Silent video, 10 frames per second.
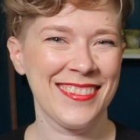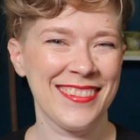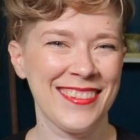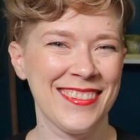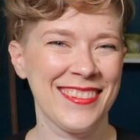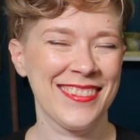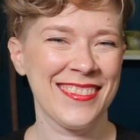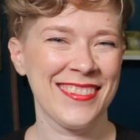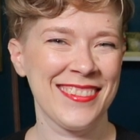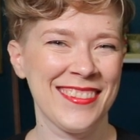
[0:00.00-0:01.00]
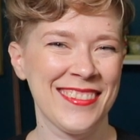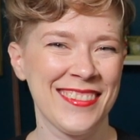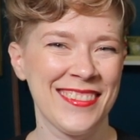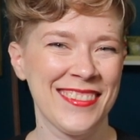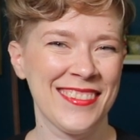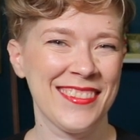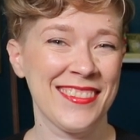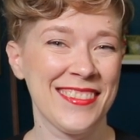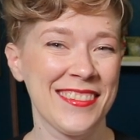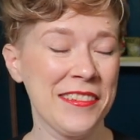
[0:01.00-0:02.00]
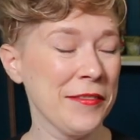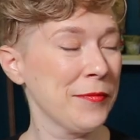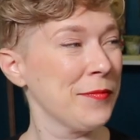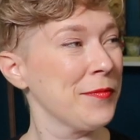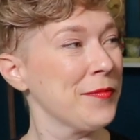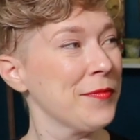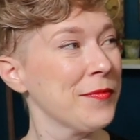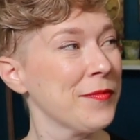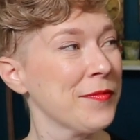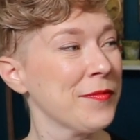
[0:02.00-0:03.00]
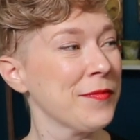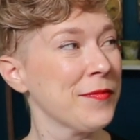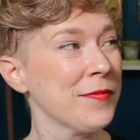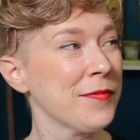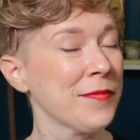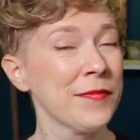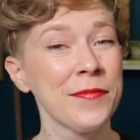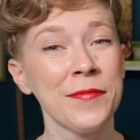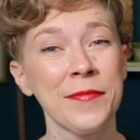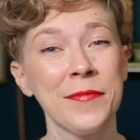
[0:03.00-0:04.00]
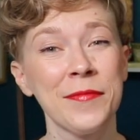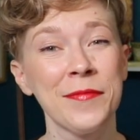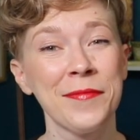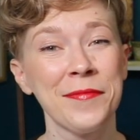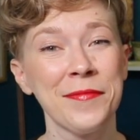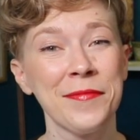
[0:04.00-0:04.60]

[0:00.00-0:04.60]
The person shown says nothing.